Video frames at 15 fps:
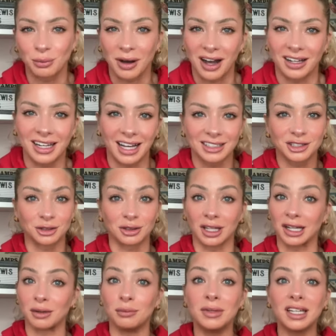a podcaster
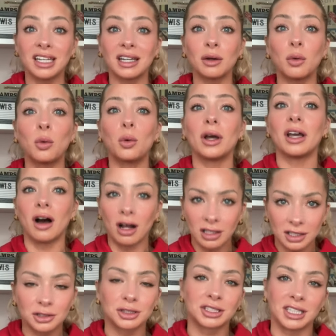like me, we all
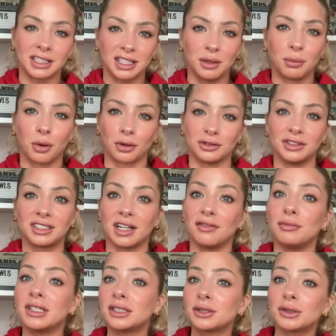understand the importance of
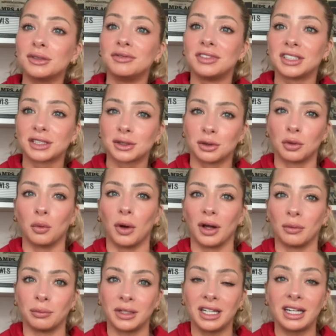mental and physical
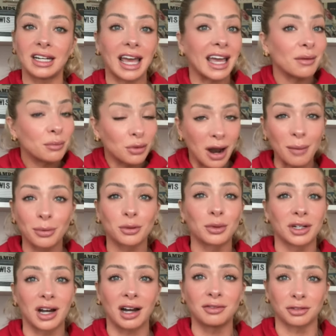well being and proper
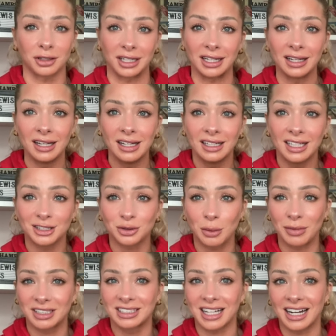recovery. That's why
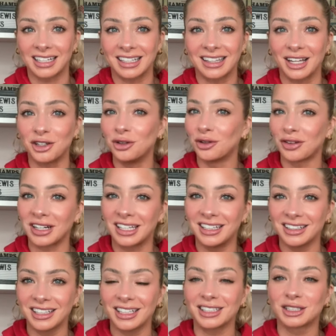I'm excited that Unifyd
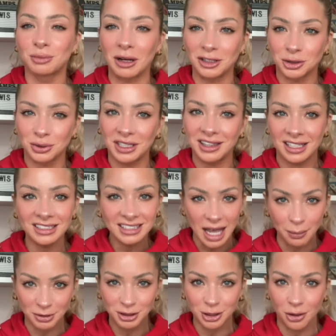Healing is sponsoring this
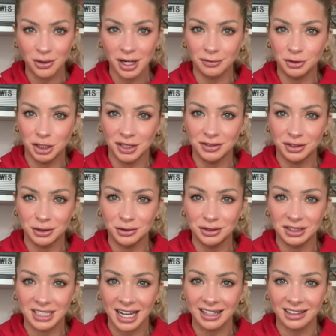episode of Chiefs
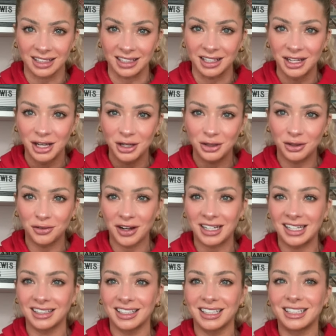News Daily. Unifyd
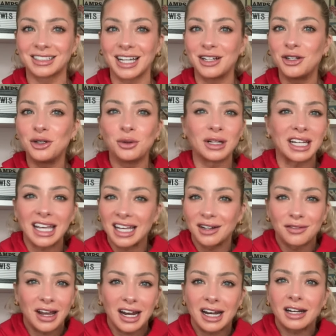Healing is a new and
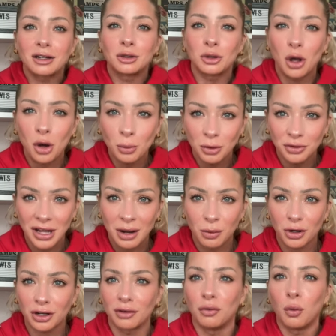innovative global
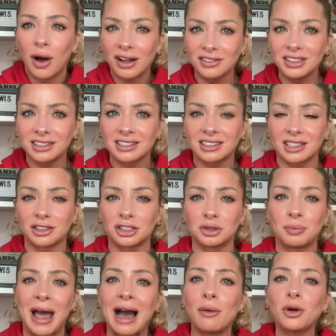network of wellness centers
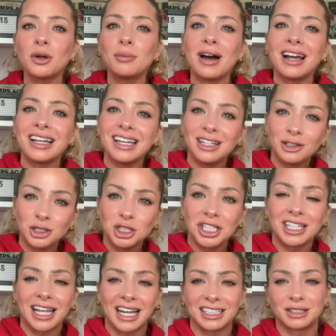powered by
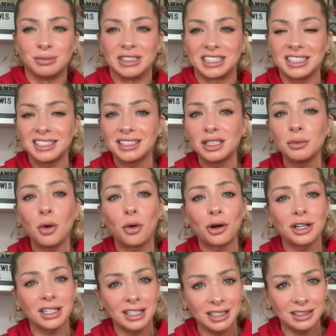Energy Enhancement System
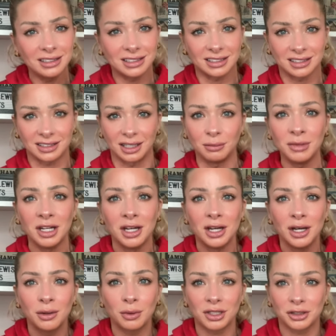or EE System
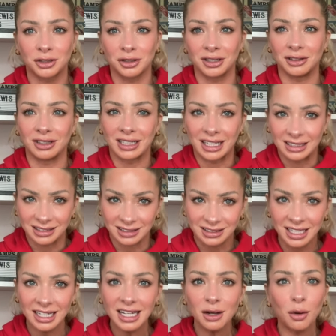whether you're here in Kansas
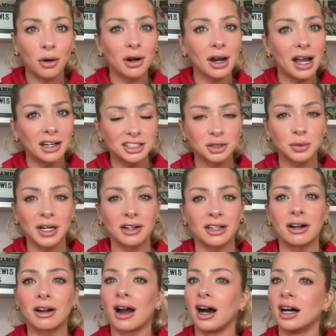City or elsewhere,
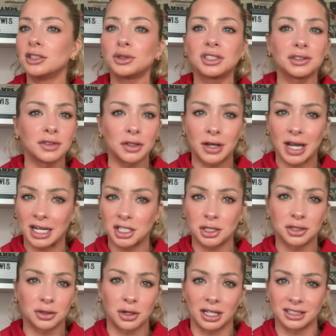there are hundreds of
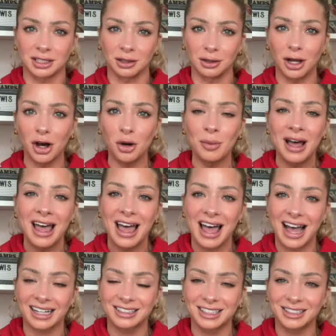locations across the globe.
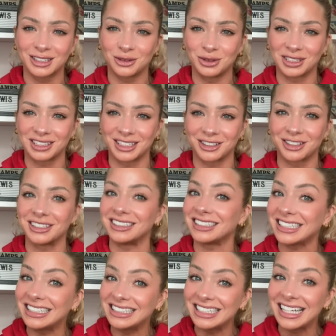Access to a center is
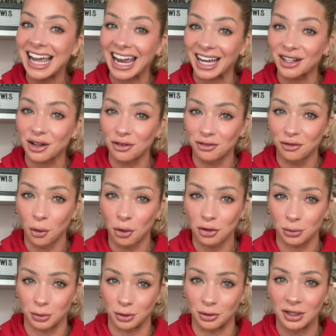easy and
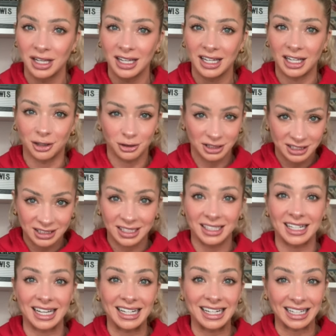affordable. Interested
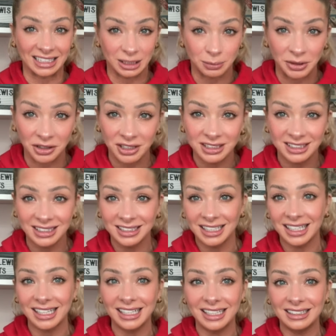in experiencing
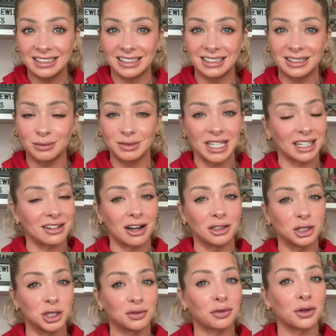the EE system
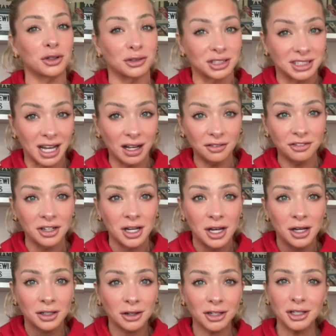technology for yourself?
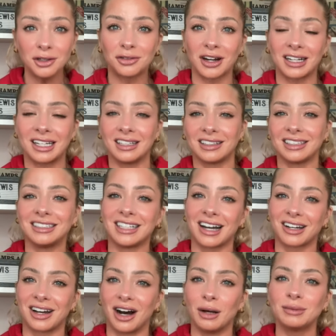Go to
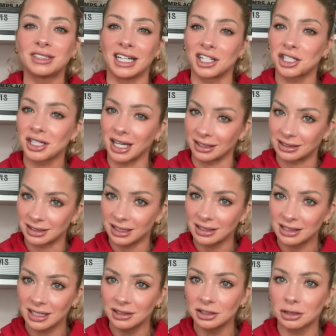unifydhealing.com slash
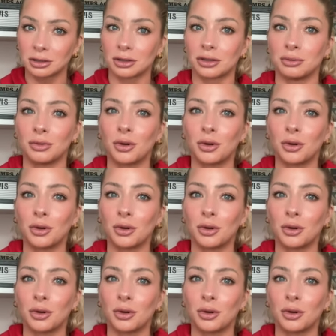KCSN to learn